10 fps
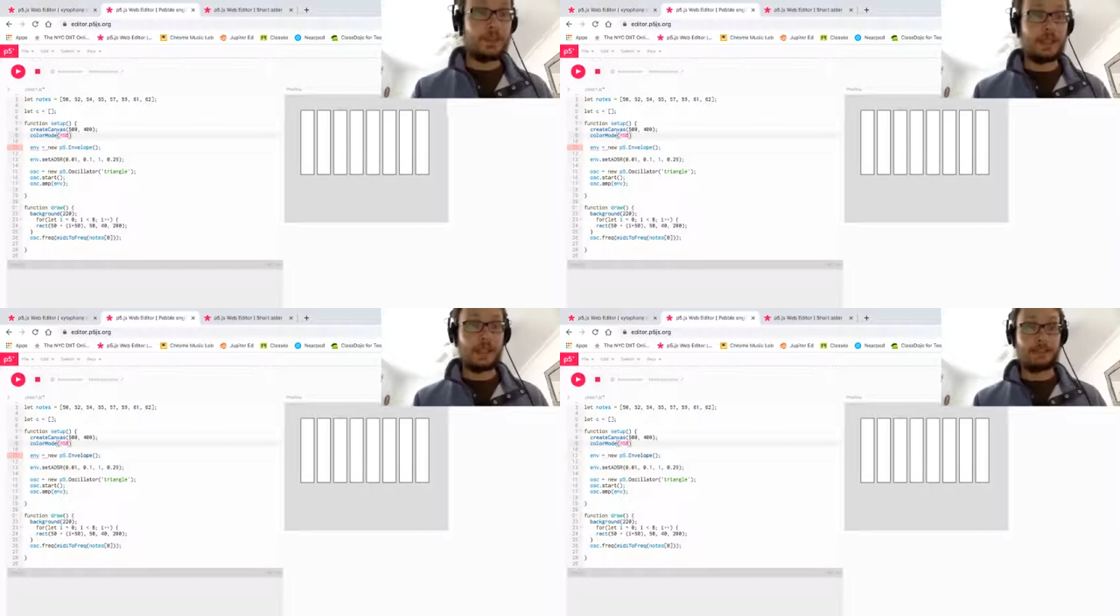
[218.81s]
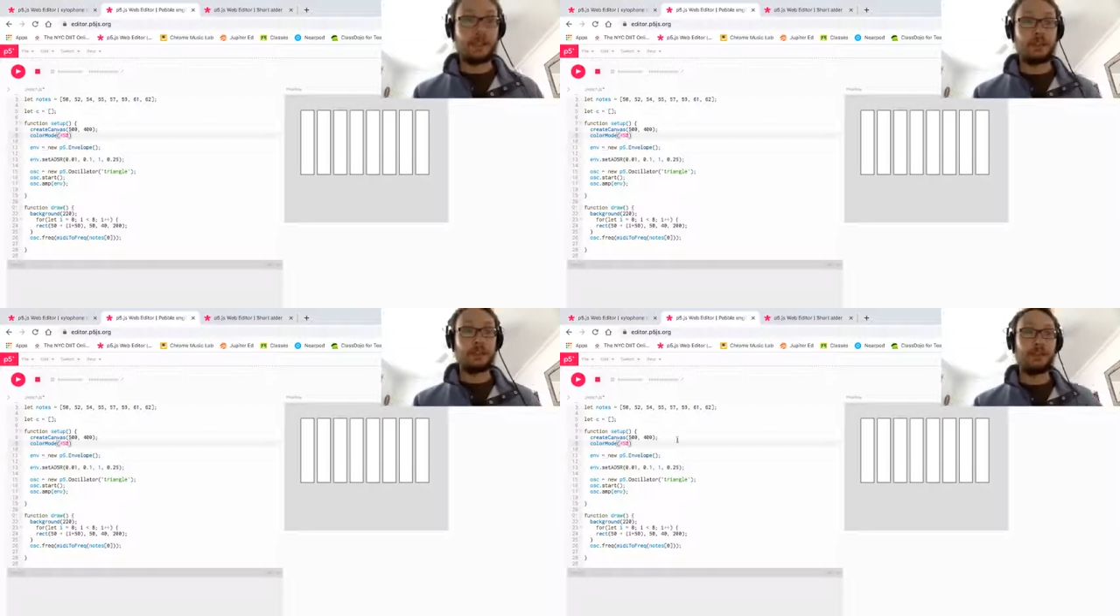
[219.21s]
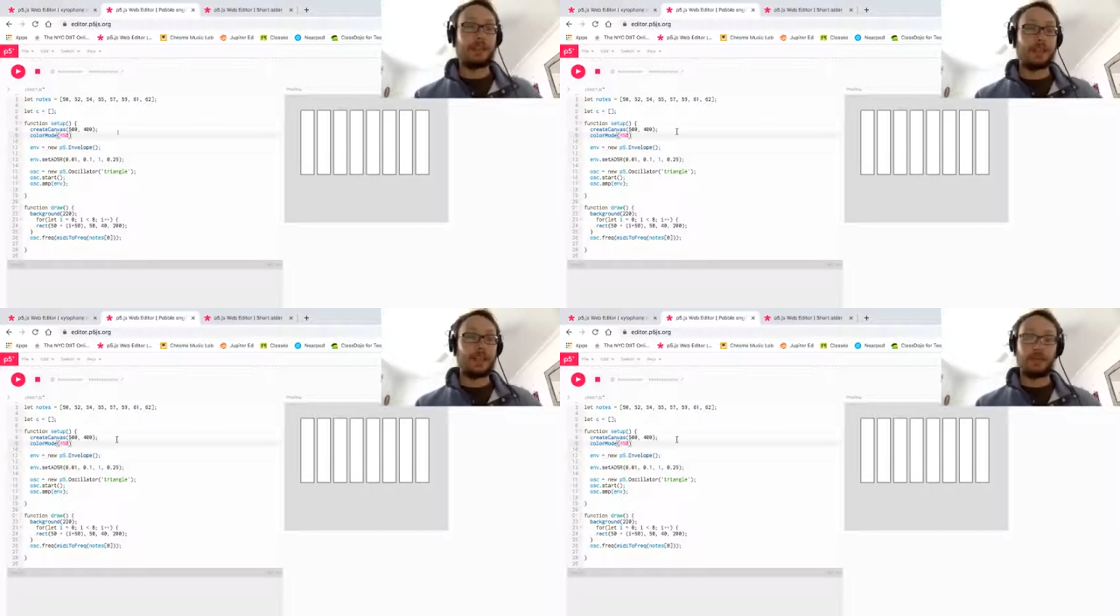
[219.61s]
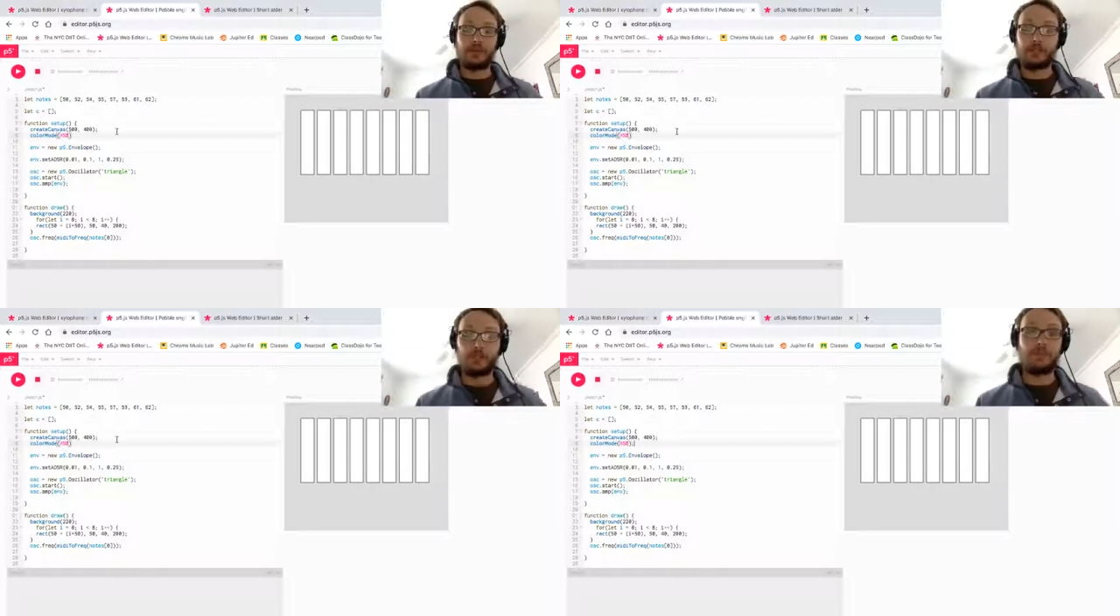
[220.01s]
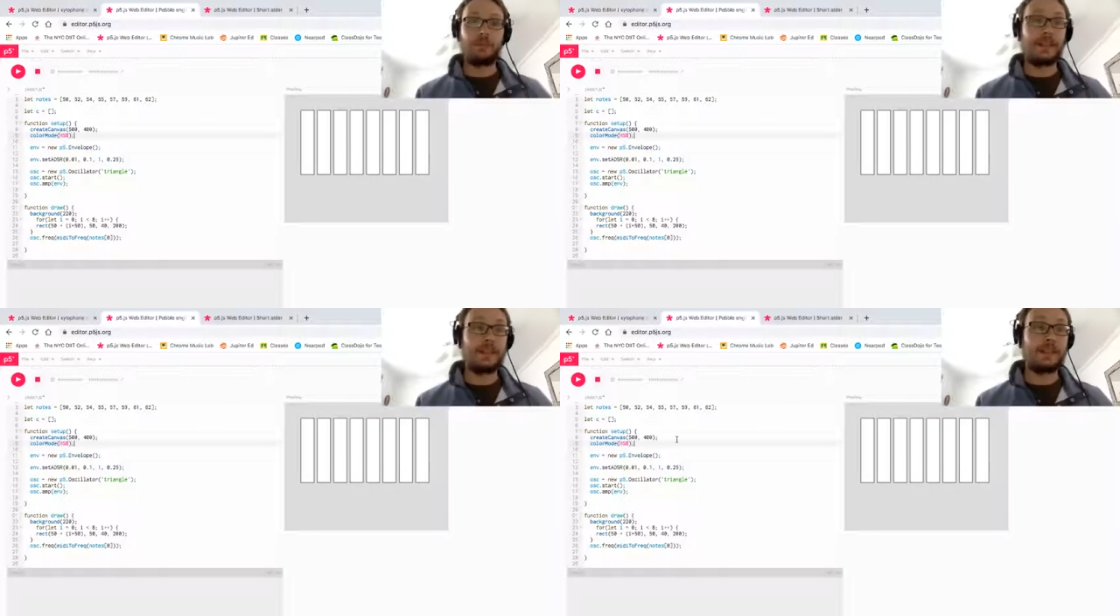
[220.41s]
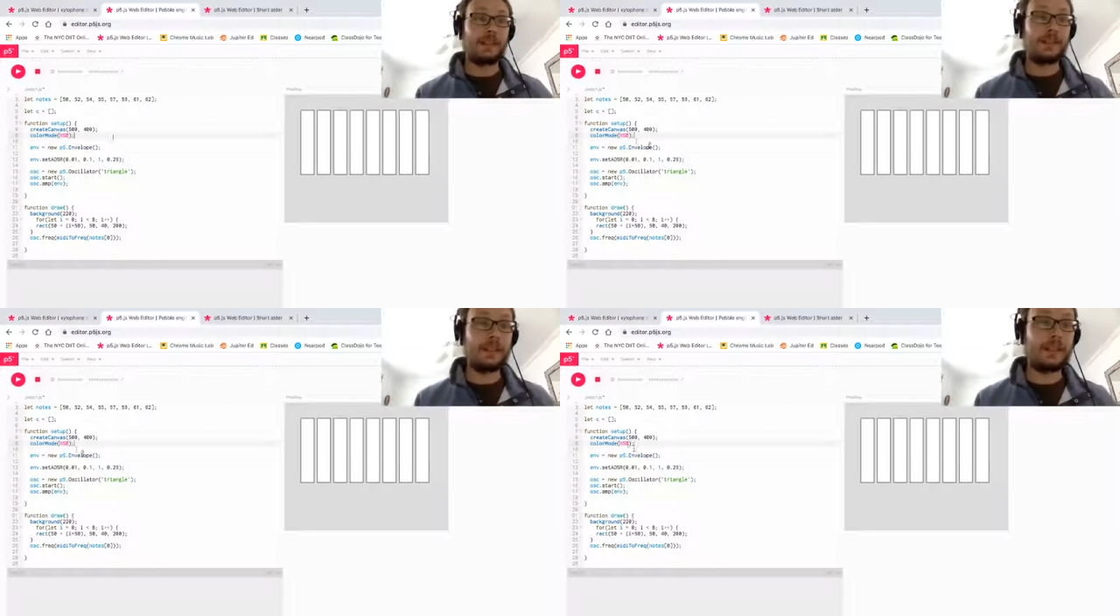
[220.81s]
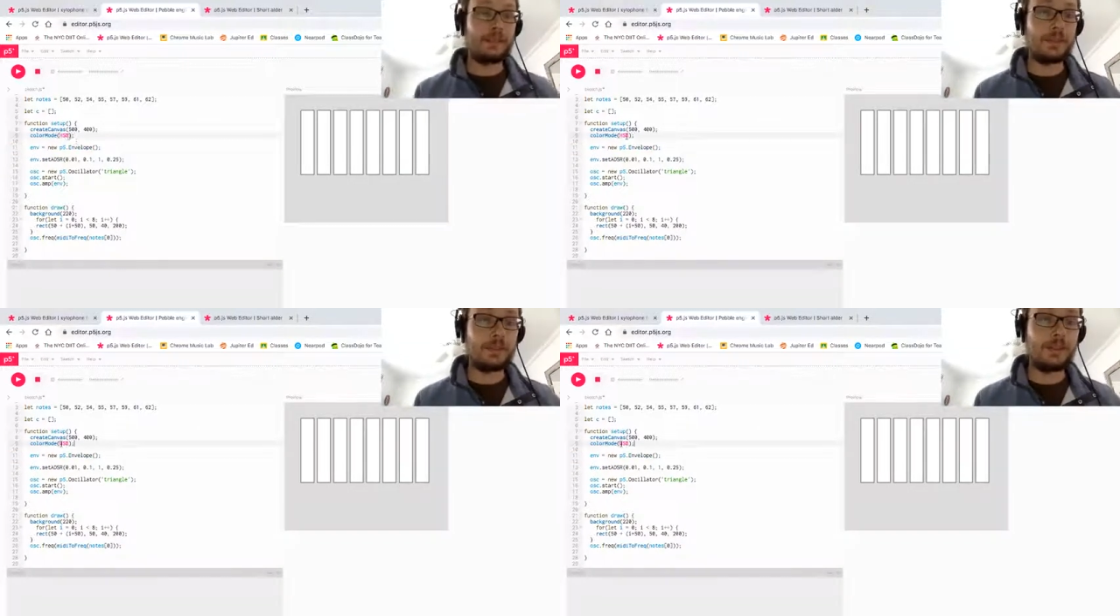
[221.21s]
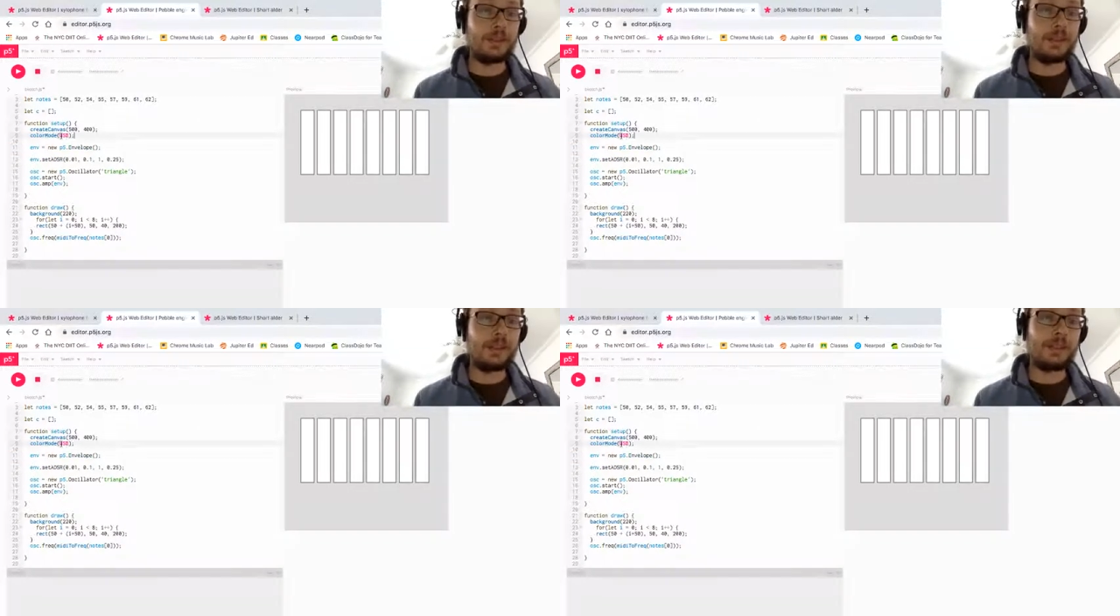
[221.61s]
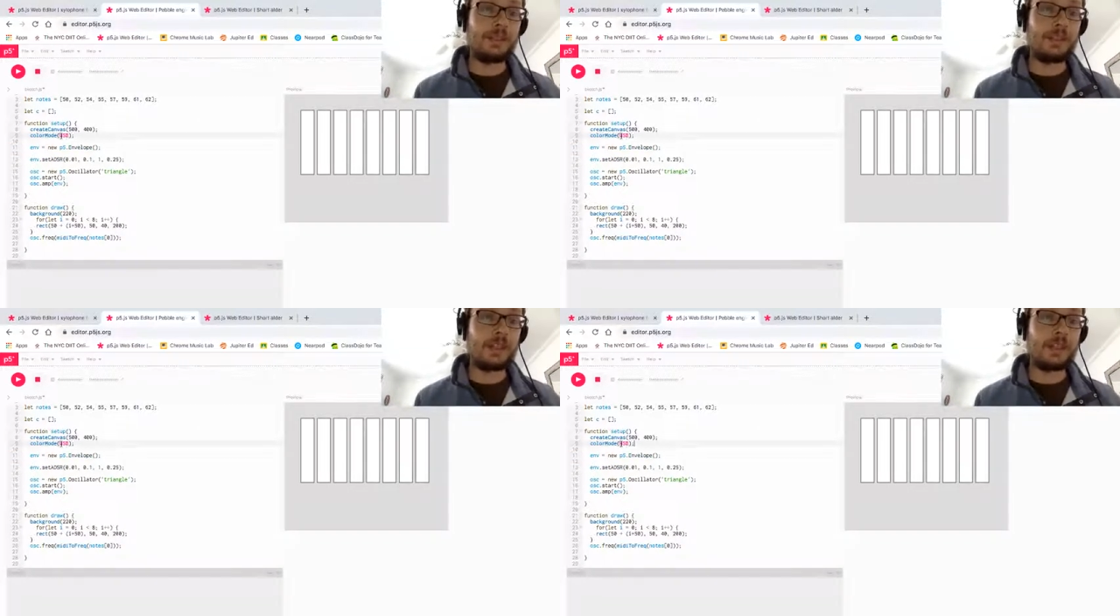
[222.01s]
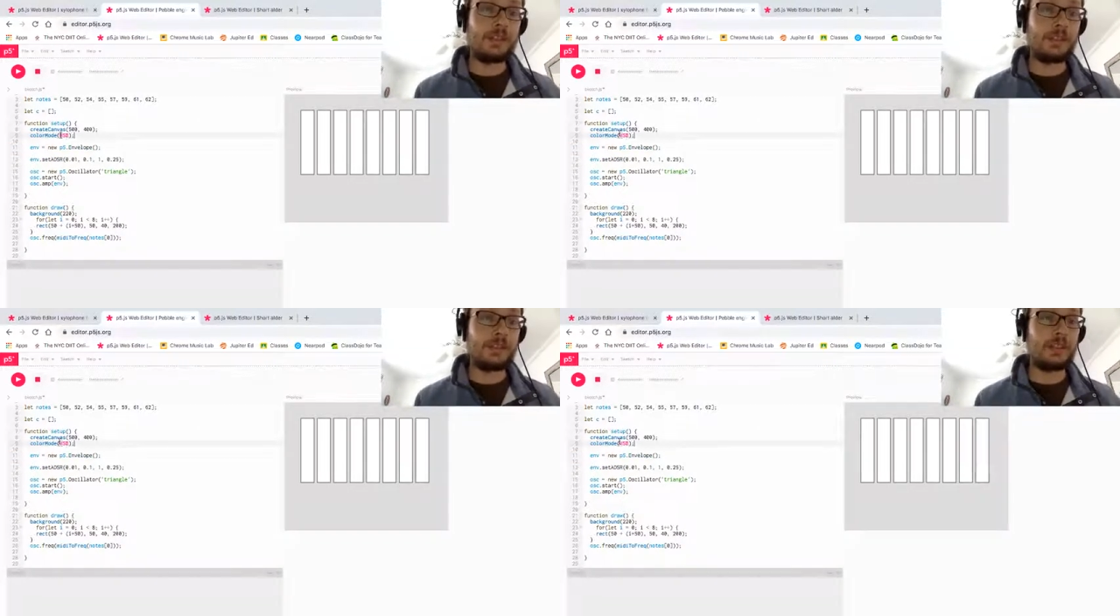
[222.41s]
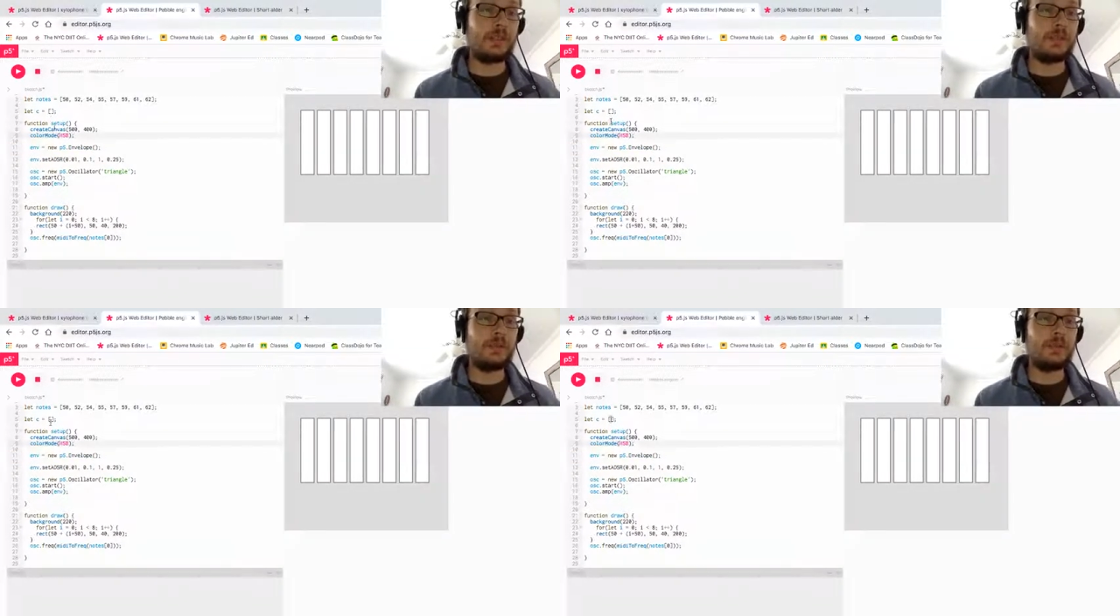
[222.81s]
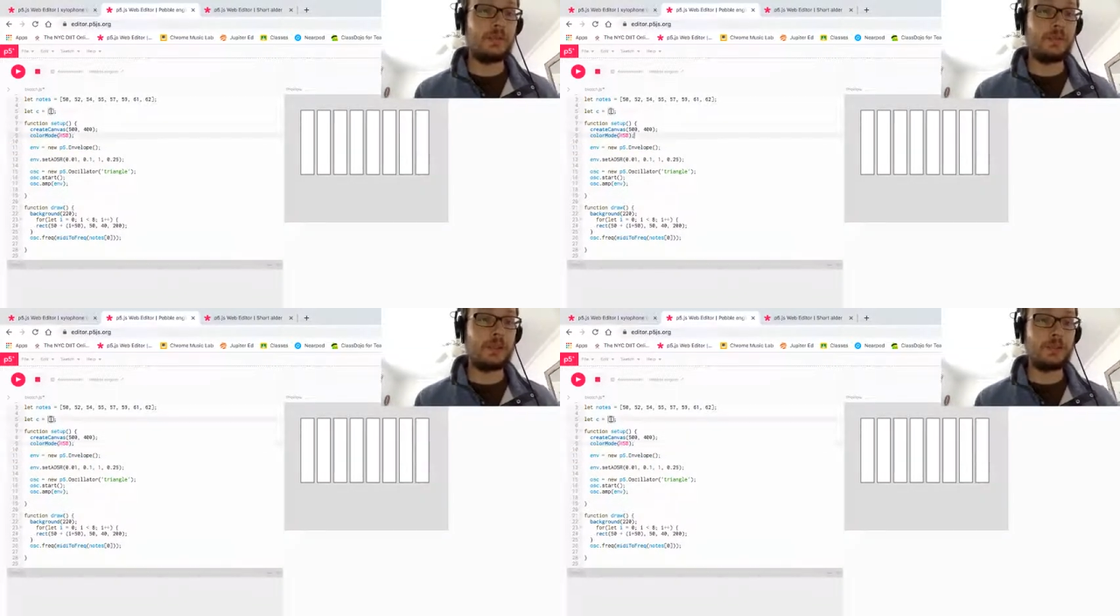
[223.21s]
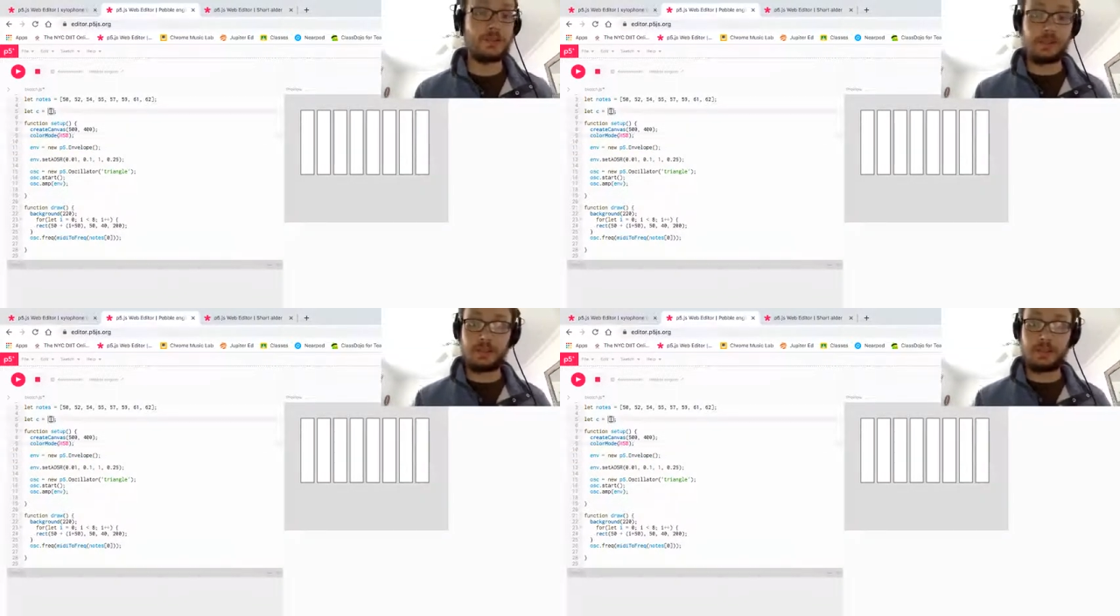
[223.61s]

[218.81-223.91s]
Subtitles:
Okay, so hue, saturation, brightness, and then I'm just gonna be changing the hue of each one. So I'm gonna